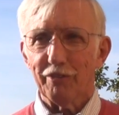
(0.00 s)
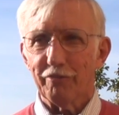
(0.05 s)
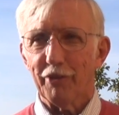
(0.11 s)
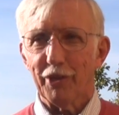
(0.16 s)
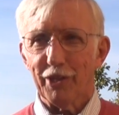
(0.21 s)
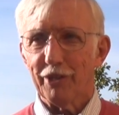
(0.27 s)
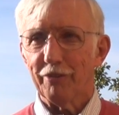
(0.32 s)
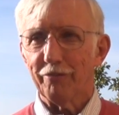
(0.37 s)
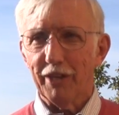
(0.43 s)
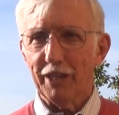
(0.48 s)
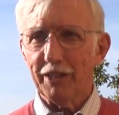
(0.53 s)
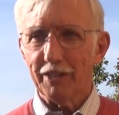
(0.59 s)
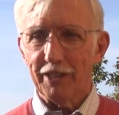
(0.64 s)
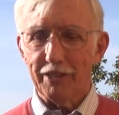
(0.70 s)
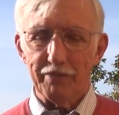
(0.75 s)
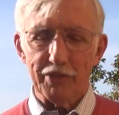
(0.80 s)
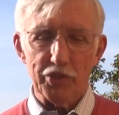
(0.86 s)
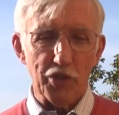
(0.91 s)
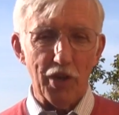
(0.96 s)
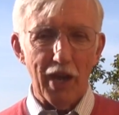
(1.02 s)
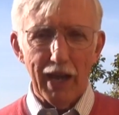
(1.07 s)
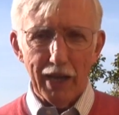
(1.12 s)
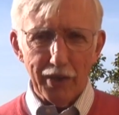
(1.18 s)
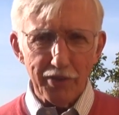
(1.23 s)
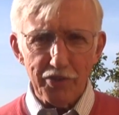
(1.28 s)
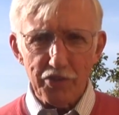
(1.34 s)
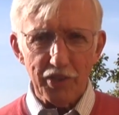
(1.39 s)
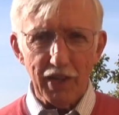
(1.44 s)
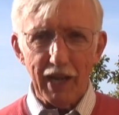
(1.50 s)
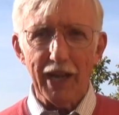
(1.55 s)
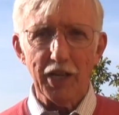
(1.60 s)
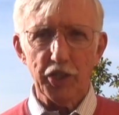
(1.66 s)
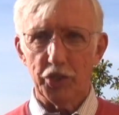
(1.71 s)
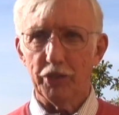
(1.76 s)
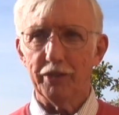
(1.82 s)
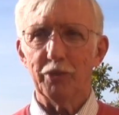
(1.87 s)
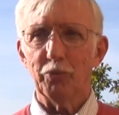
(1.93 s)
and very effective, and so how does it
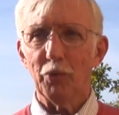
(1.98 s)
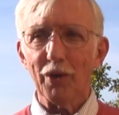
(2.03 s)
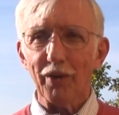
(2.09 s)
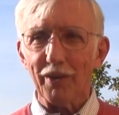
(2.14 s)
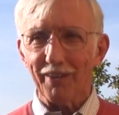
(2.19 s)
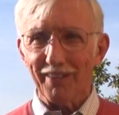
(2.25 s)
actually work?